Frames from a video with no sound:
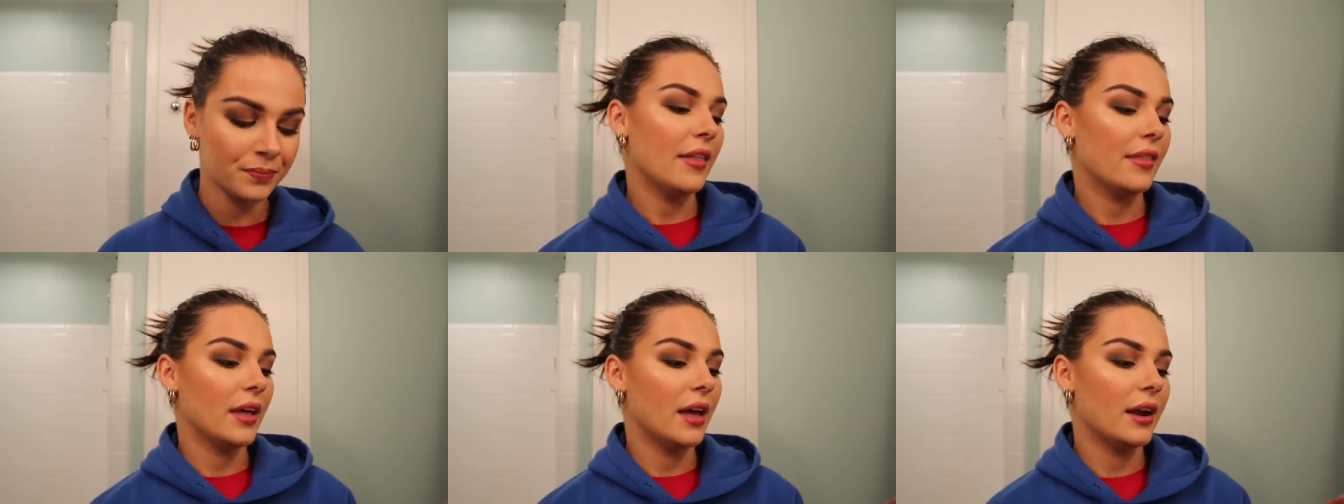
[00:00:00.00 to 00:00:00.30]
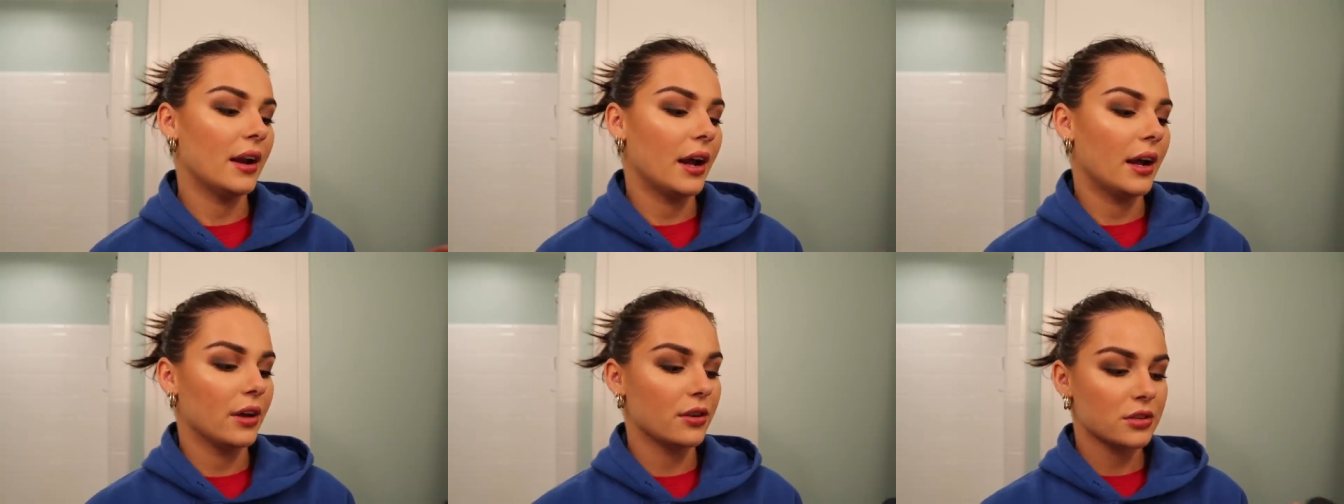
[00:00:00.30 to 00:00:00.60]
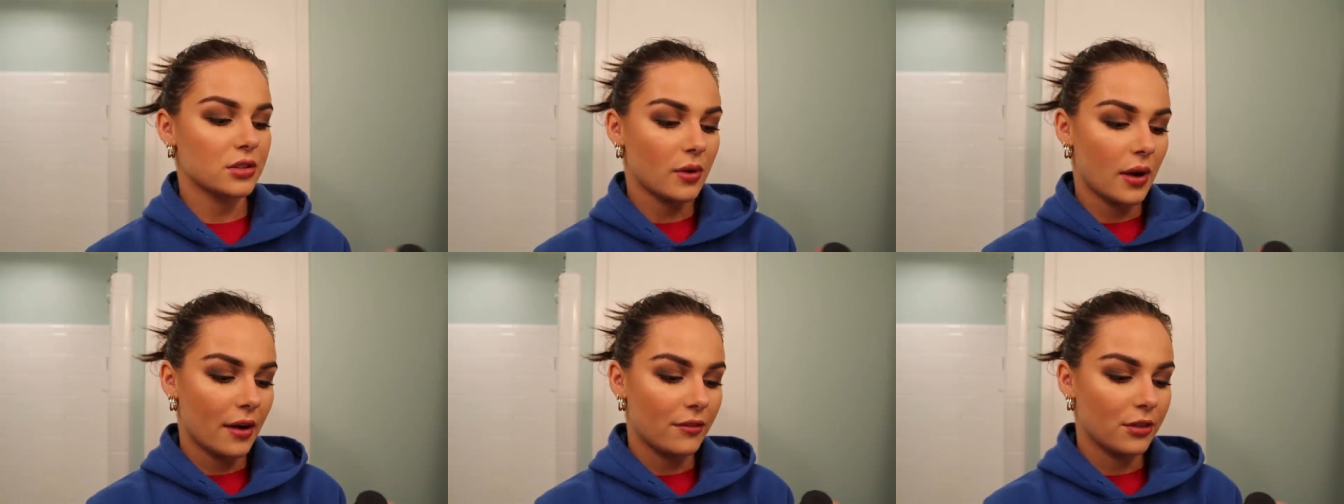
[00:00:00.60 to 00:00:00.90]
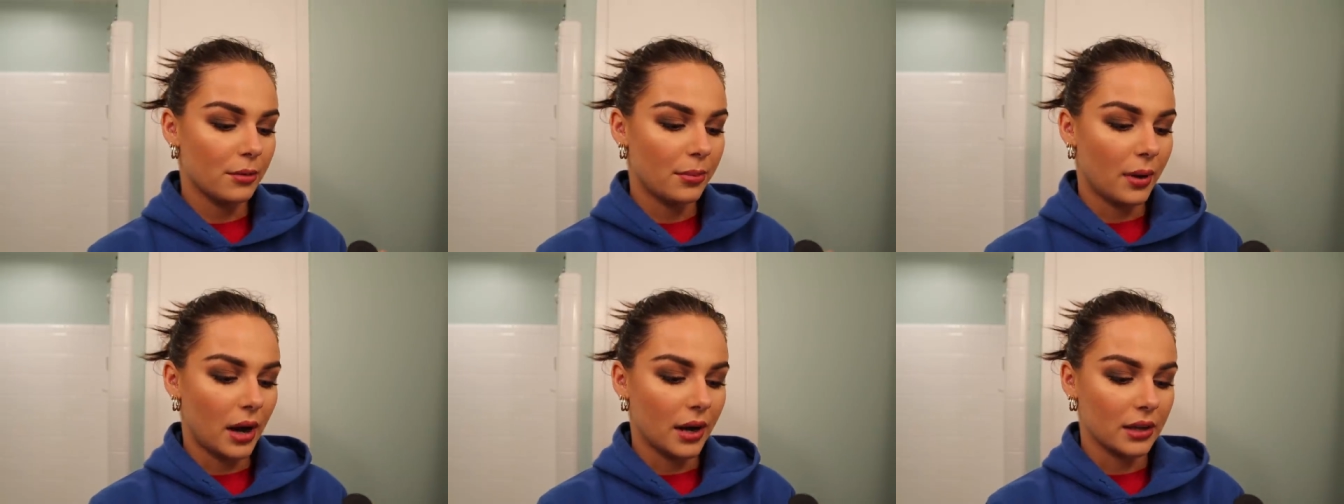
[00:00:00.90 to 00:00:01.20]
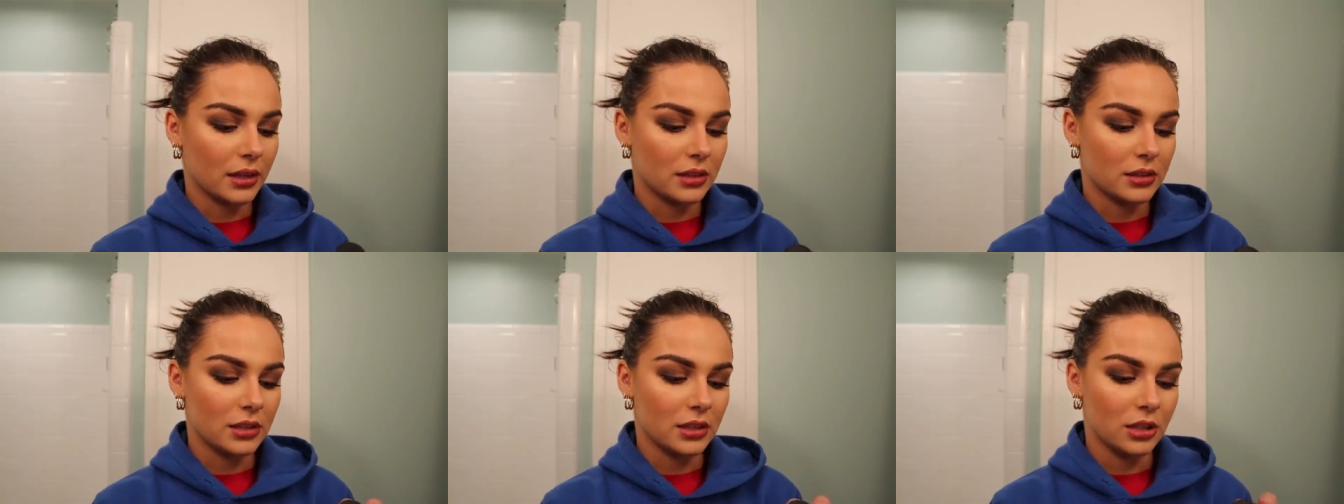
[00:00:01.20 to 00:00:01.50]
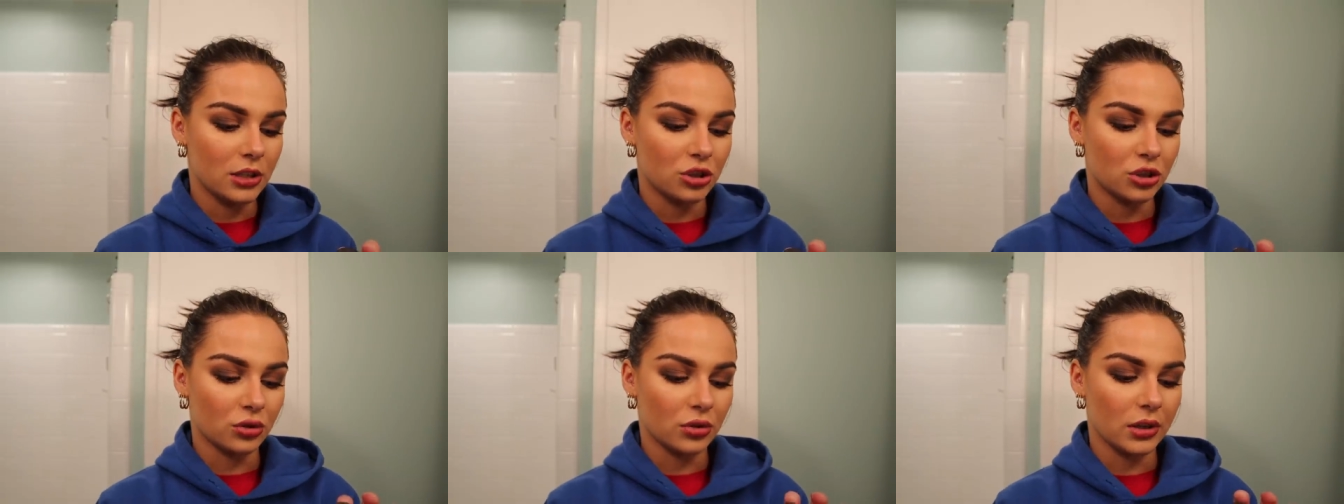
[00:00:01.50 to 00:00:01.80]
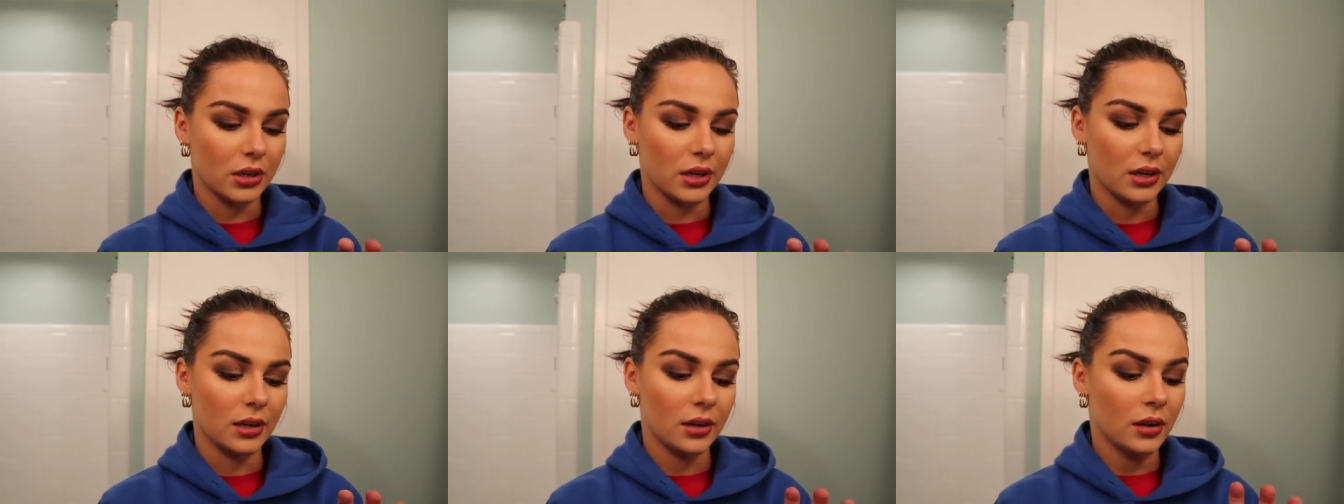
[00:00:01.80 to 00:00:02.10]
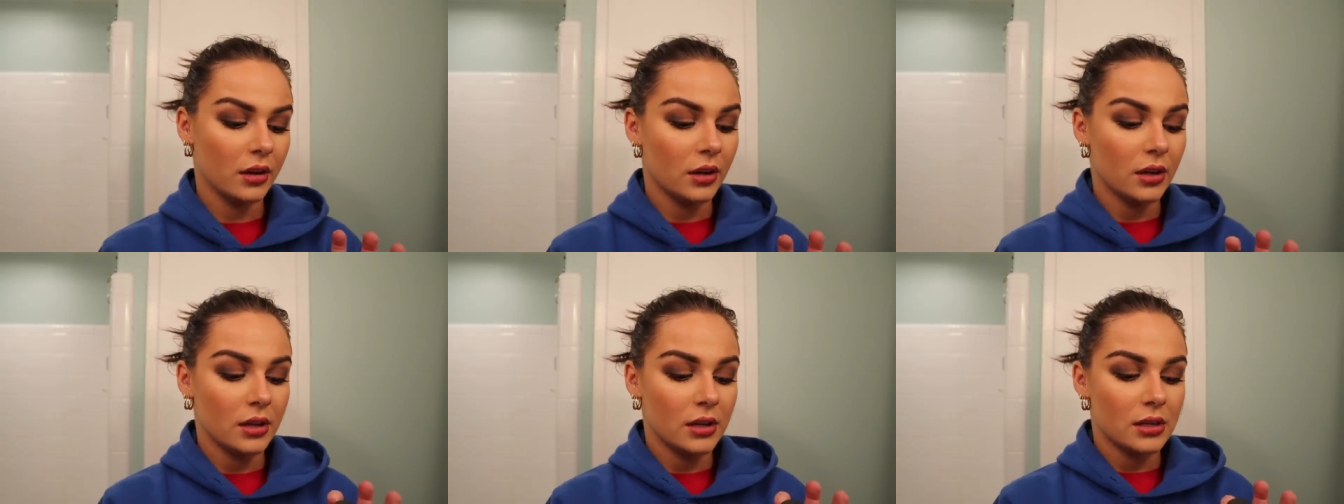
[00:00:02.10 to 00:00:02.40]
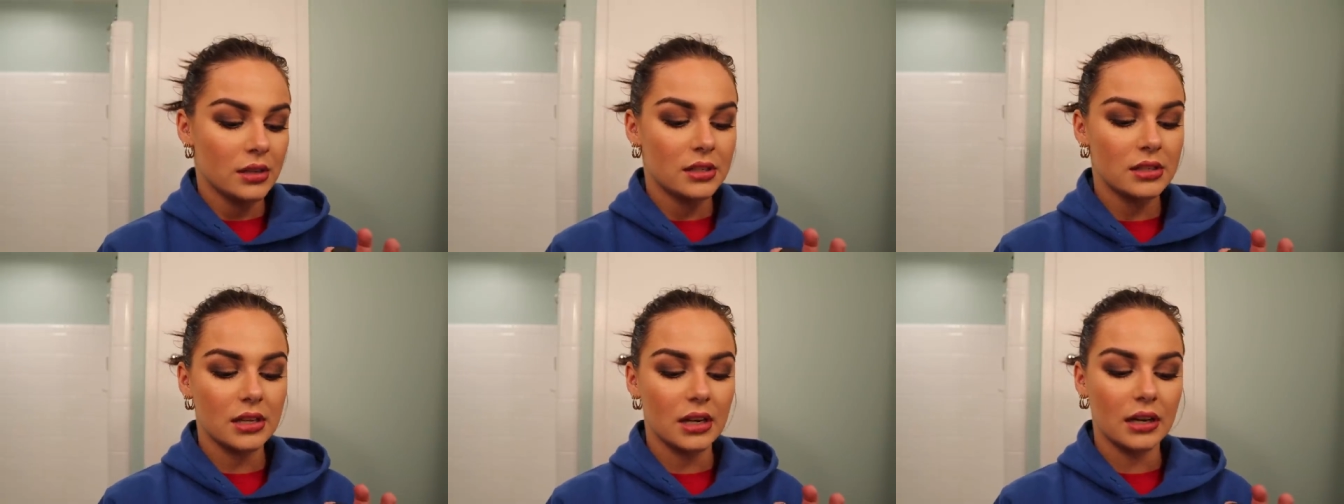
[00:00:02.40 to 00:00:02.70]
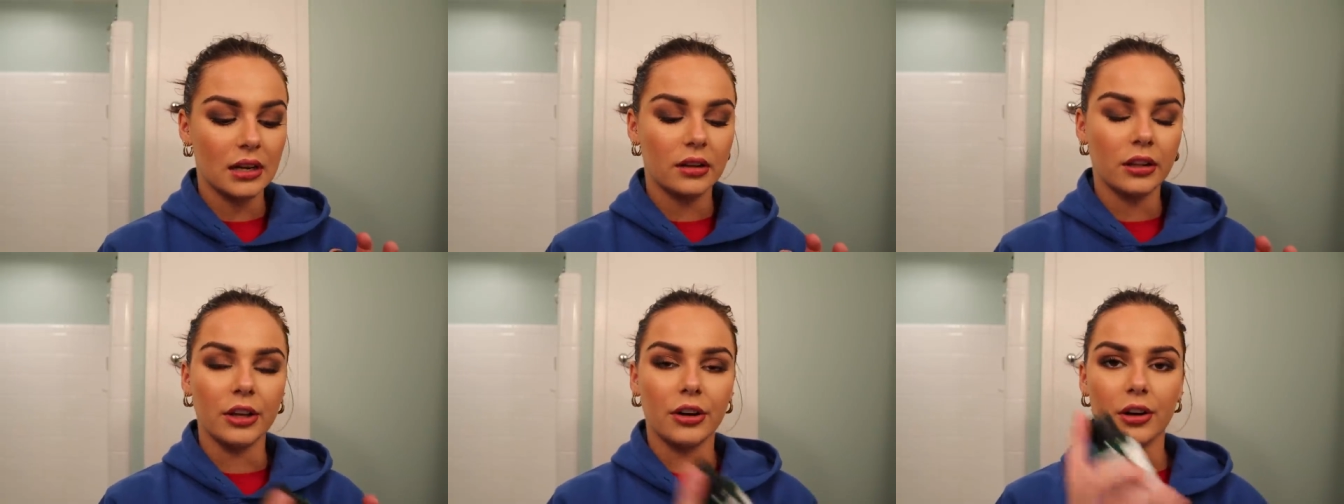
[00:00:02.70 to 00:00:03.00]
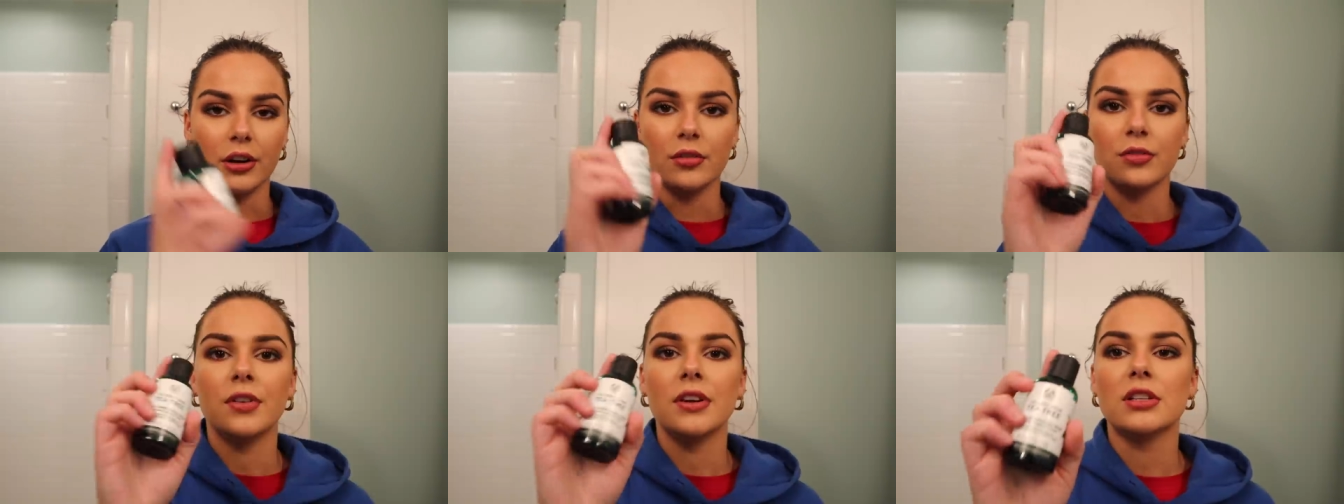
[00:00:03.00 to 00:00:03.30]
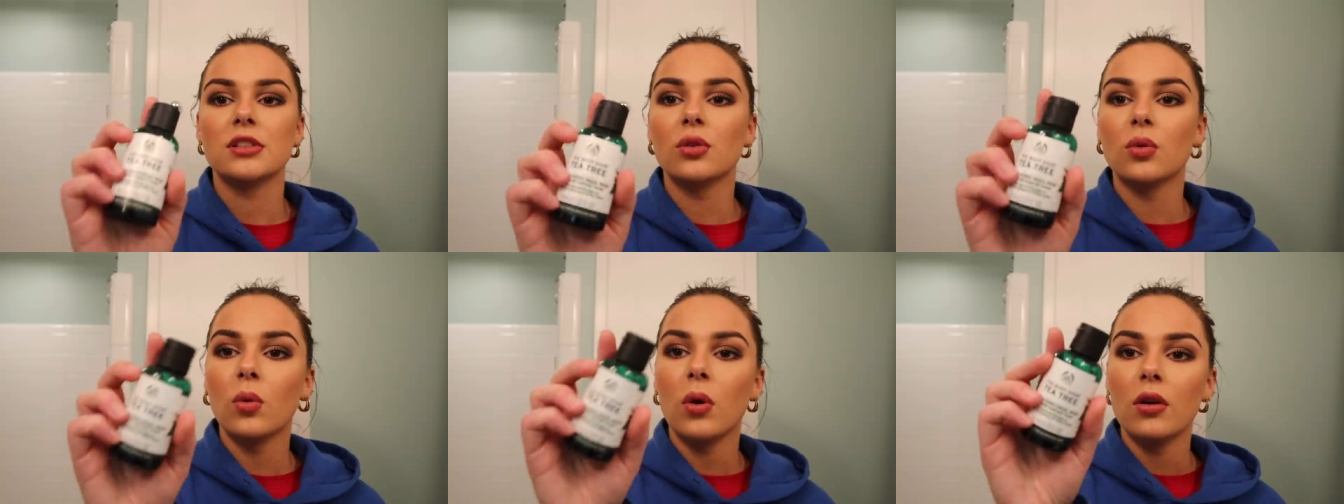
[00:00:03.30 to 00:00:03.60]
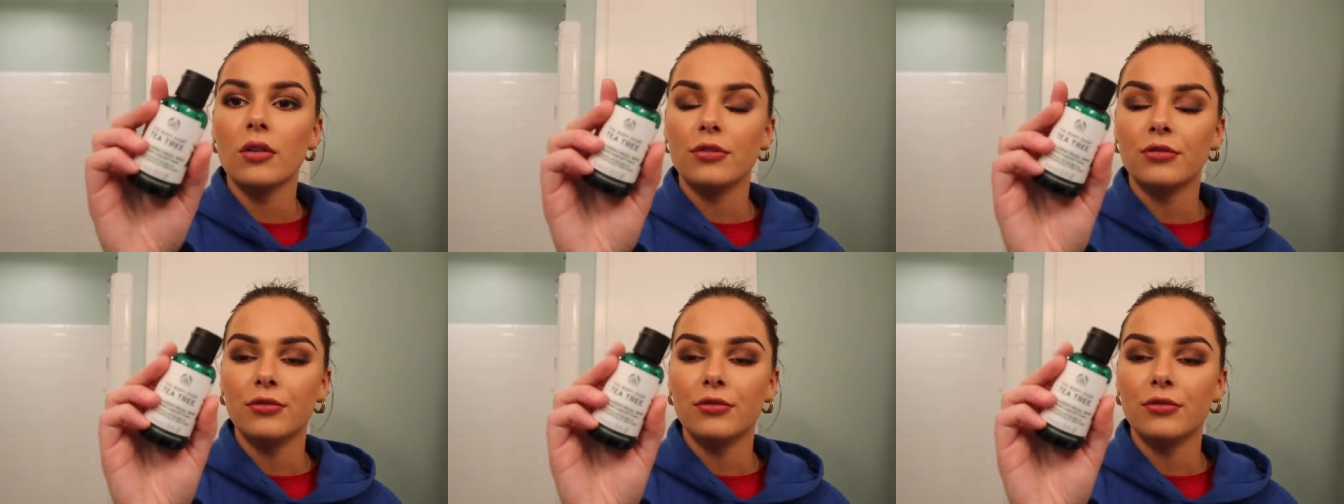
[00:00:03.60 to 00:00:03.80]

And then I also have the Body Tea Tree Skin Clearing Facial